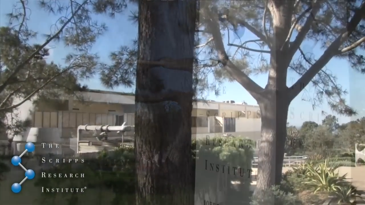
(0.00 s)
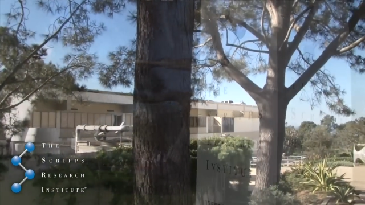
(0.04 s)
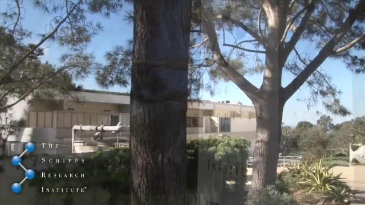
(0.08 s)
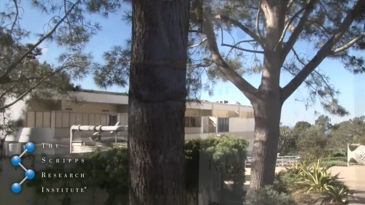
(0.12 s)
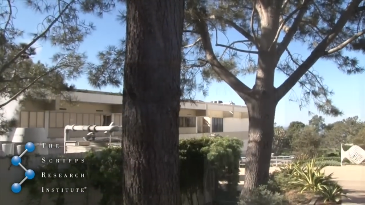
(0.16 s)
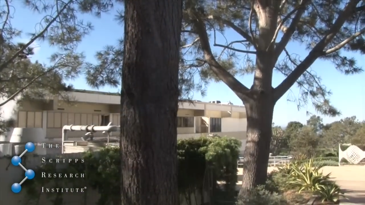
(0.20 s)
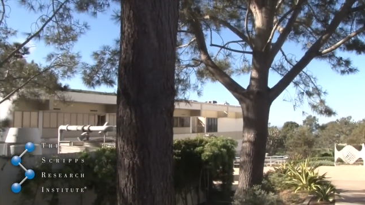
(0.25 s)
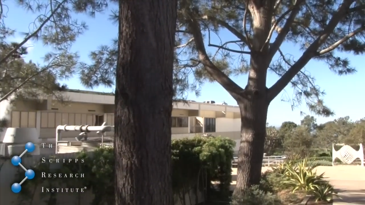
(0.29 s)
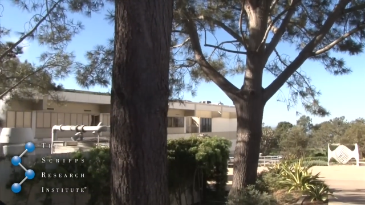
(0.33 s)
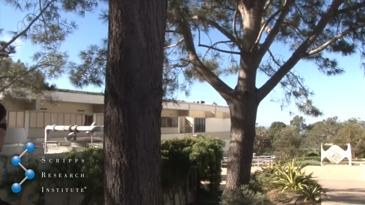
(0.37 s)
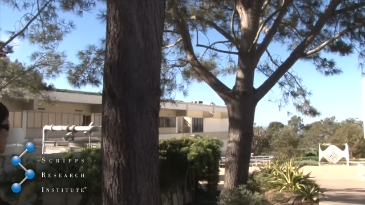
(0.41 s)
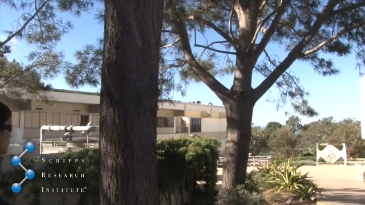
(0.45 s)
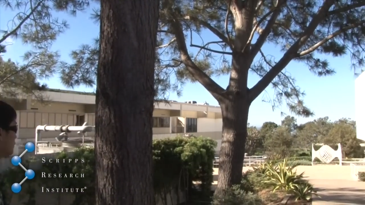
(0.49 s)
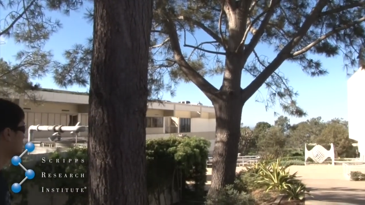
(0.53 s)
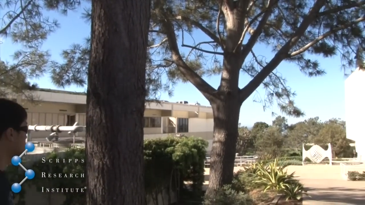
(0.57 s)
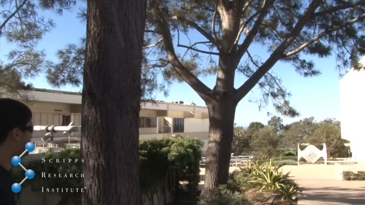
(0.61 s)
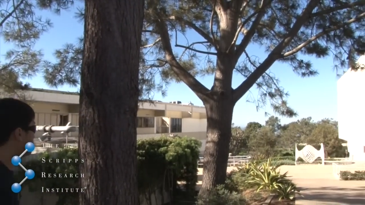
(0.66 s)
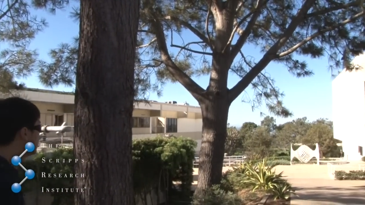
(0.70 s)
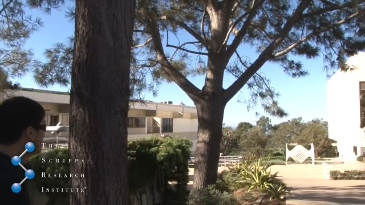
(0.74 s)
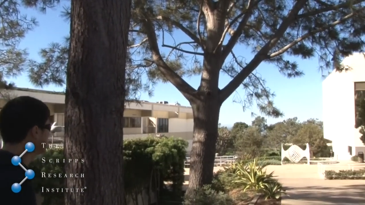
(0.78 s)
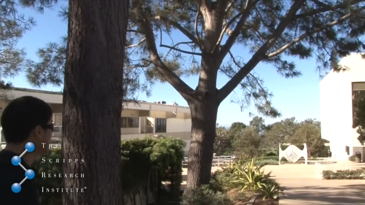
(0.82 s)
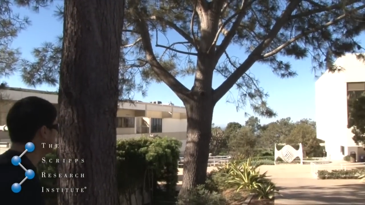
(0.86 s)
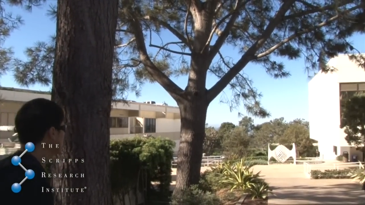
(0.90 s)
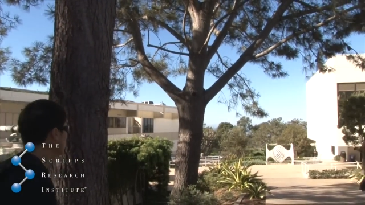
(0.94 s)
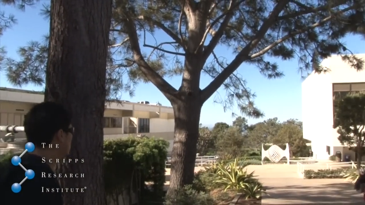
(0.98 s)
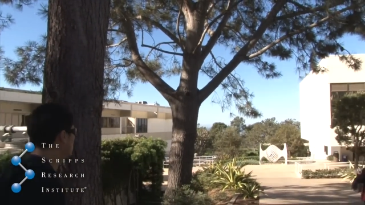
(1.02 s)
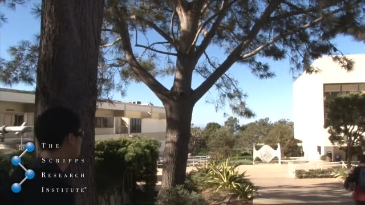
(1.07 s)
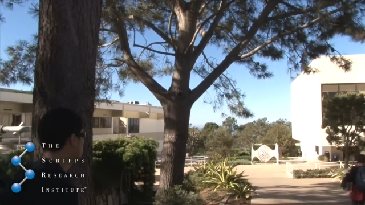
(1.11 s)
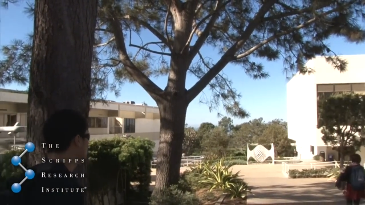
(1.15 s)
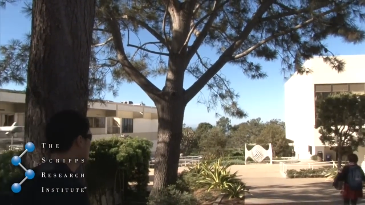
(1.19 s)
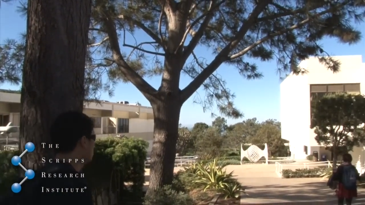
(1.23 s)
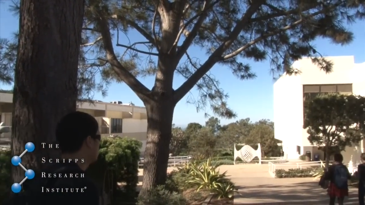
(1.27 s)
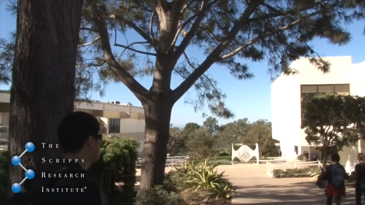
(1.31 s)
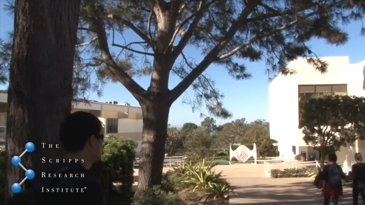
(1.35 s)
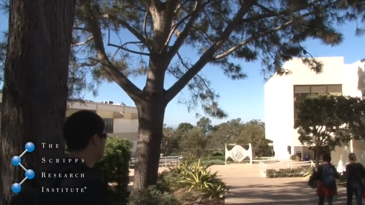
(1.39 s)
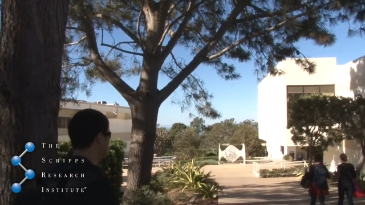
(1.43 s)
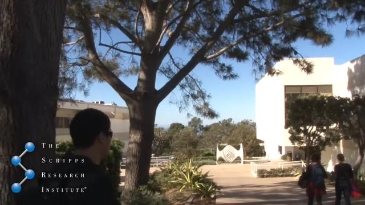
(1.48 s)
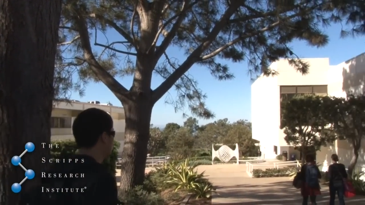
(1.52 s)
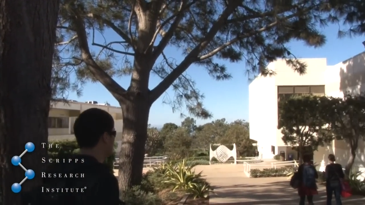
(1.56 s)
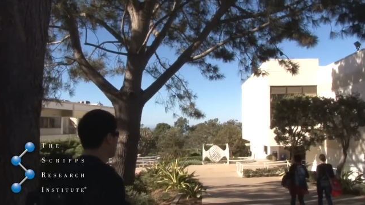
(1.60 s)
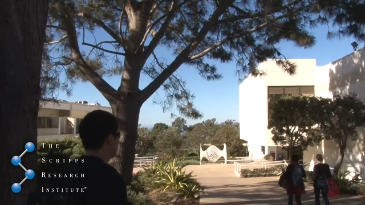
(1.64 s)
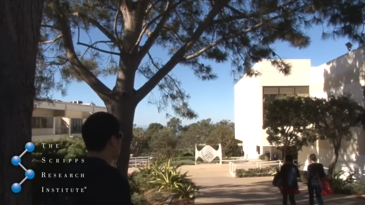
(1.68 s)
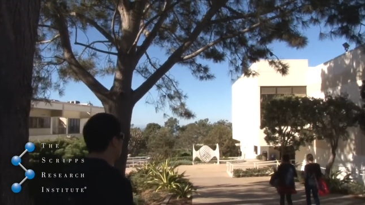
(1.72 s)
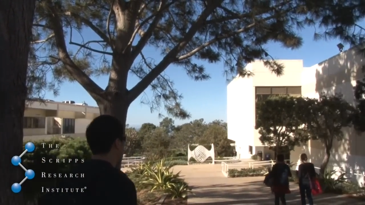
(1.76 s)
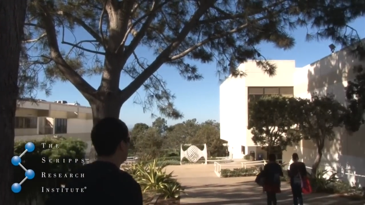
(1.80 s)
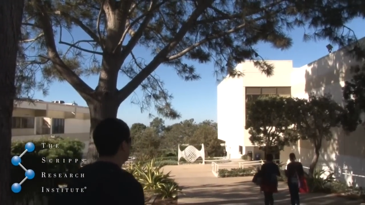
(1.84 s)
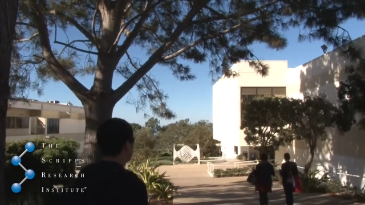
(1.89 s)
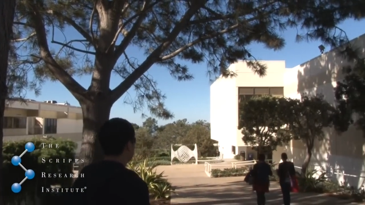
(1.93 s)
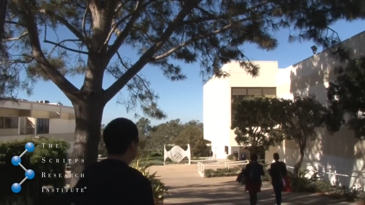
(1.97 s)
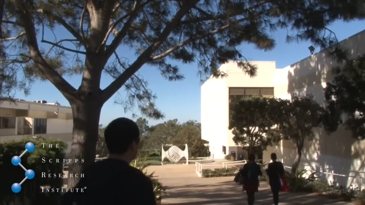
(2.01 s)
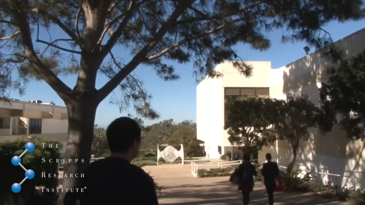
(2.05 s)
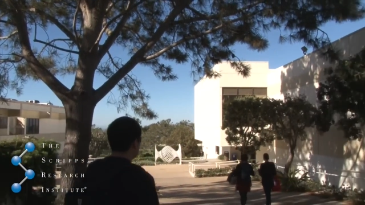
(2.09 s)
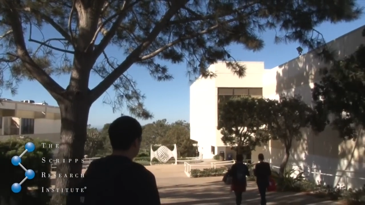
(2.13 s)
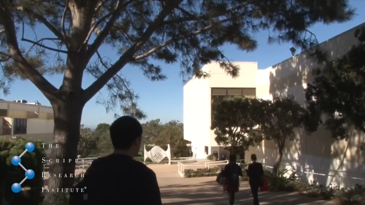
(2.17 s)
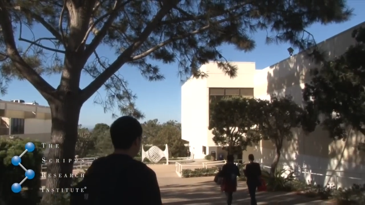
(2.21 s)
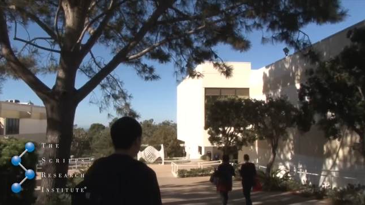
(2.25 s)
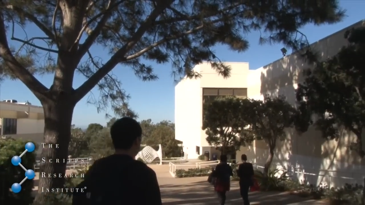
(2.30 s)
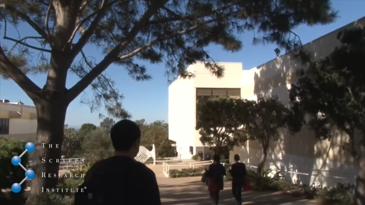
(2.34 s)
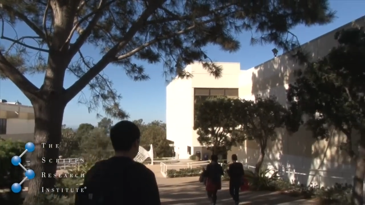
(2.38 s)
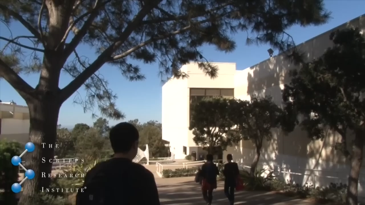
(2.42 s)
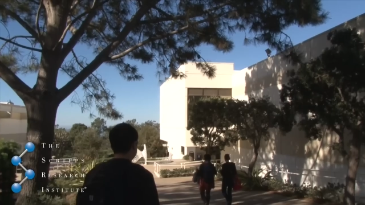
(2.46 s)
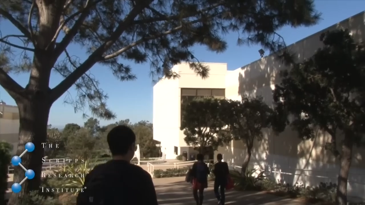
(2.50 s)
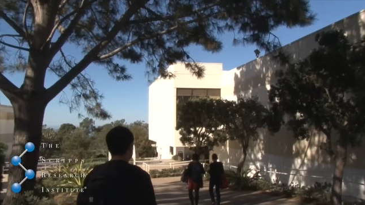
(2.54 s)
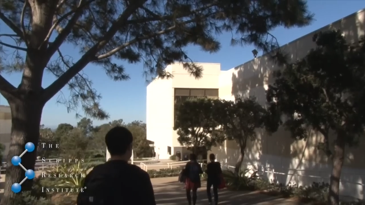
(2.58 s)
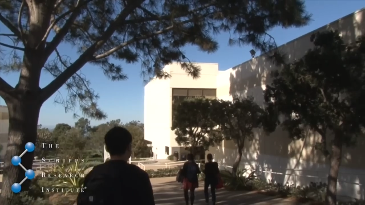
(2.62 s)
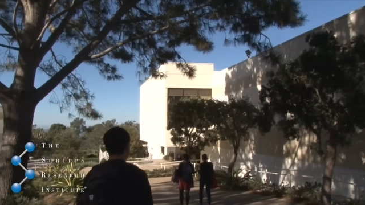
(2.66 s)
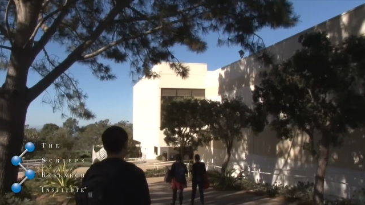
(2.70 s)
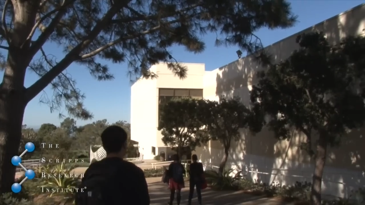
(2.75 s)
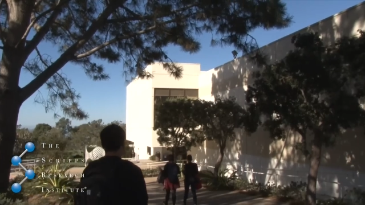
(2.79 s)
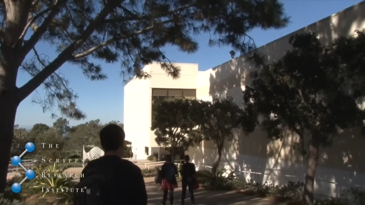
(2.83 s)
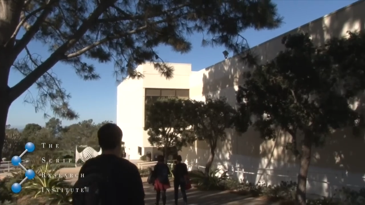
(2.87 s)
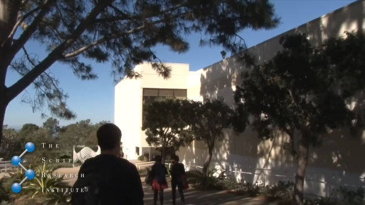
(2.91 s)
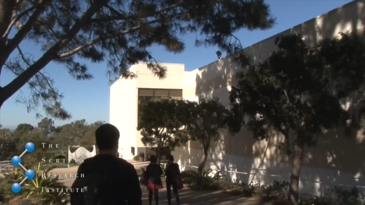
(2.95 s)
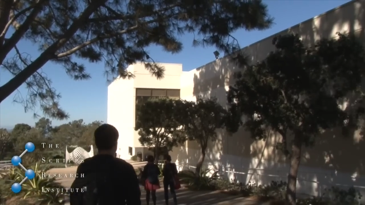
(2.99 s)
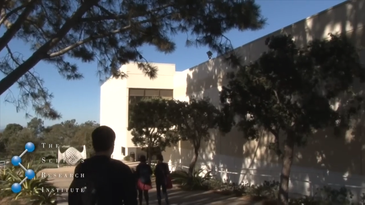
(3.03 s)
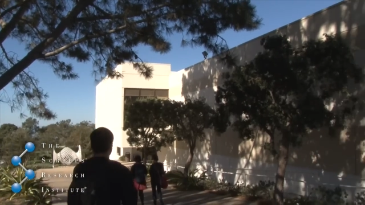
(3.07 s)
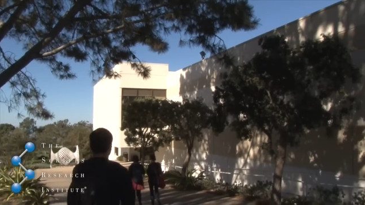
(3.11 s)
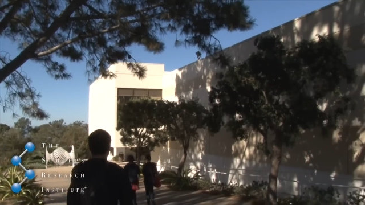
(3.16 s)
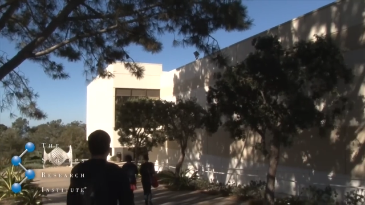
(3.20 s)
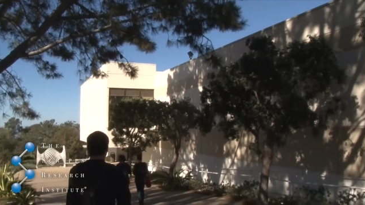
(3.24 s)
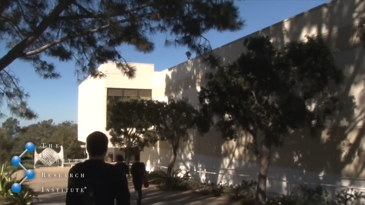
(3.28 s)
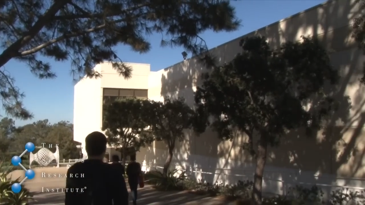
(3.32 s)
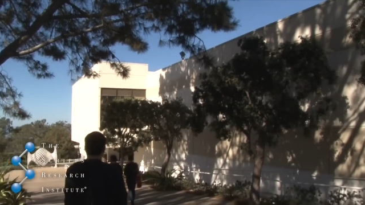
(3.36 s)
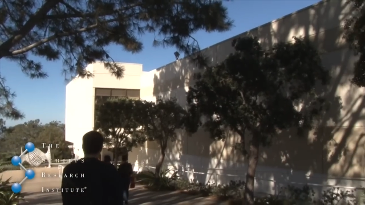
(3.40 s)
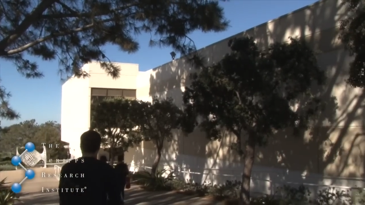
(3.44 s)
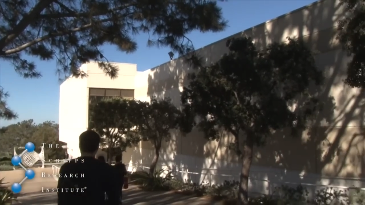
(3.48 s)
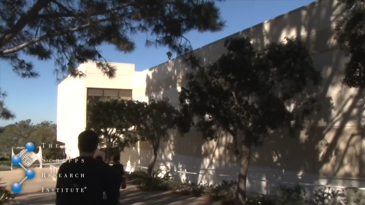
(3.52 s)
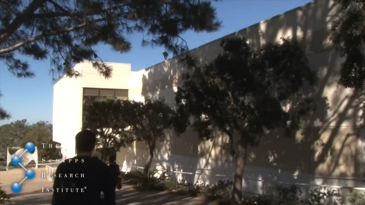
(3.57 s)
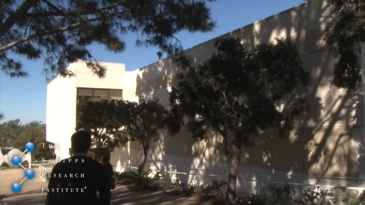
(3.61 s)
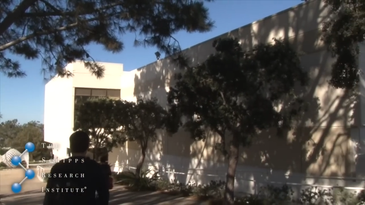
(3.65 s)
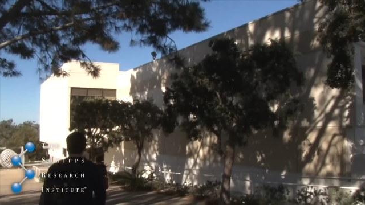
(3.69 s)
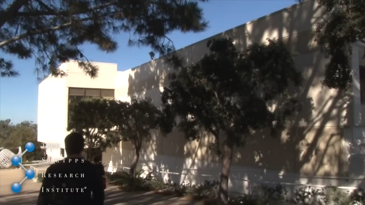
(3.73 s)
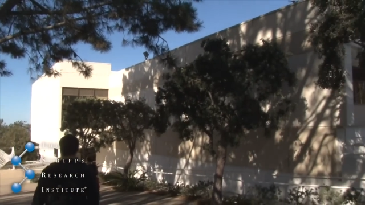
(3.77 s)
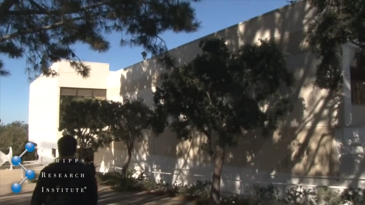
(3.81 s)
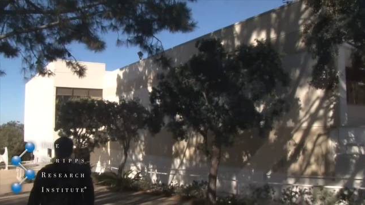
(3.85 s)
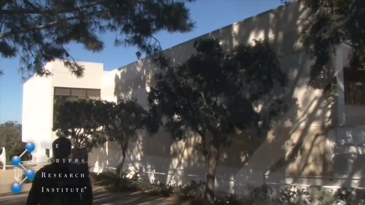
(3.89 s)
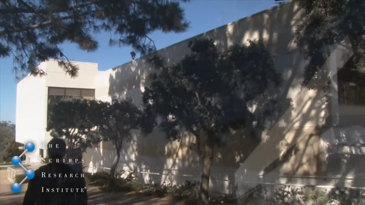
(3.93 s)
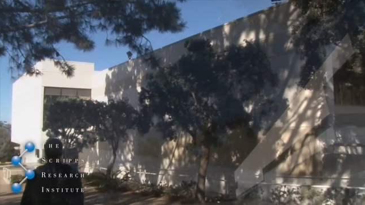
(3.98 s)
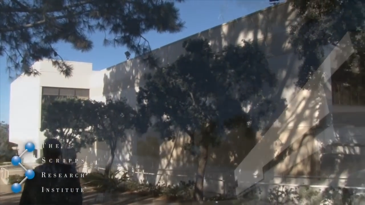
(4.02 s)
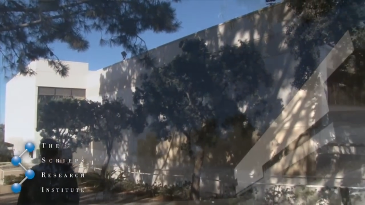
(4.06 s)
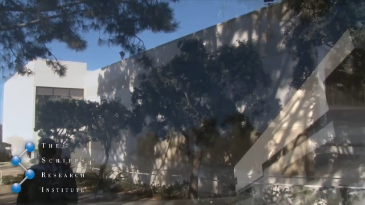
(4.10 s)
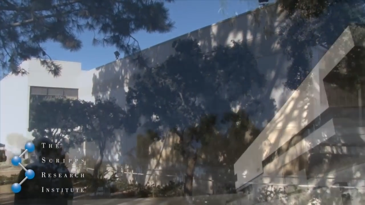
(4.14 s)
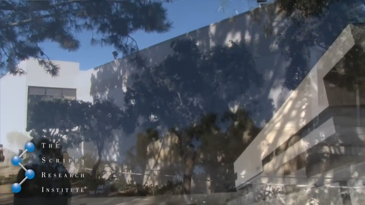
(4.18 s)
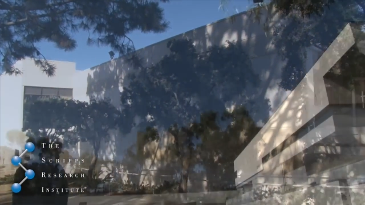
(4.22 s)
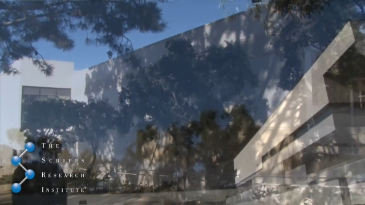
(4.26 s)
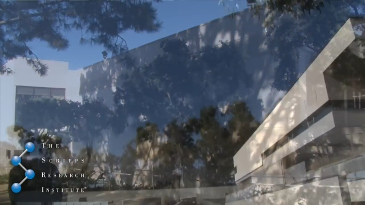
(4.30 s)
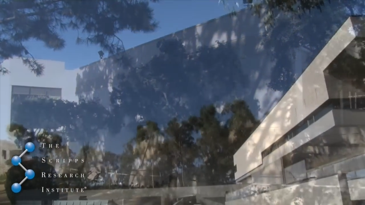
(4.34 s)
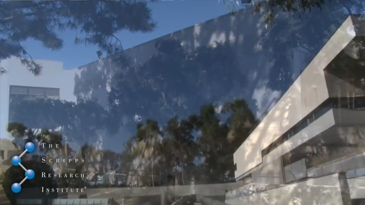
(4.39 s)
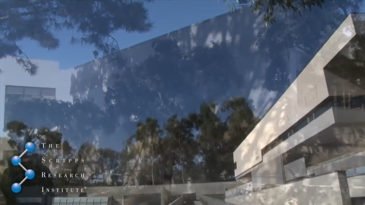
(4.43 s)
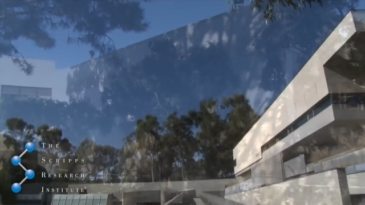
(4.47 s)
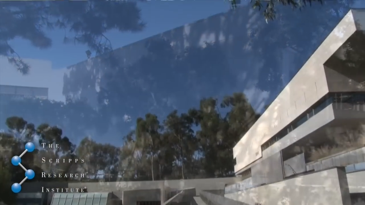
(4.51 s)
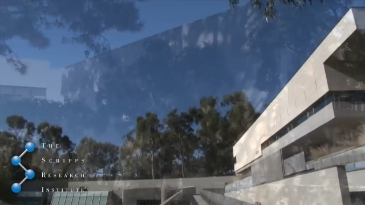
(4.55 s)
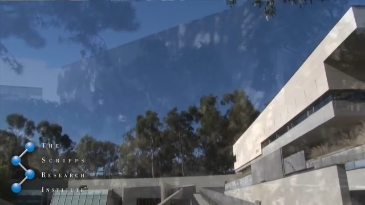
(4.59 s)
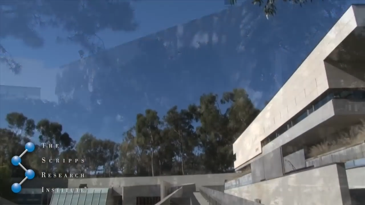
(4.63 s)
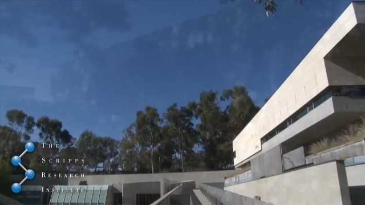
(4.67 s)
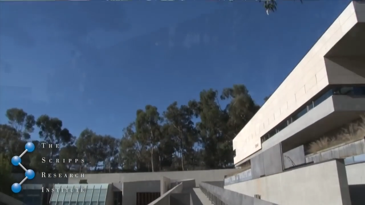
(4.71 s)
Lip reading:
(no speaker visible)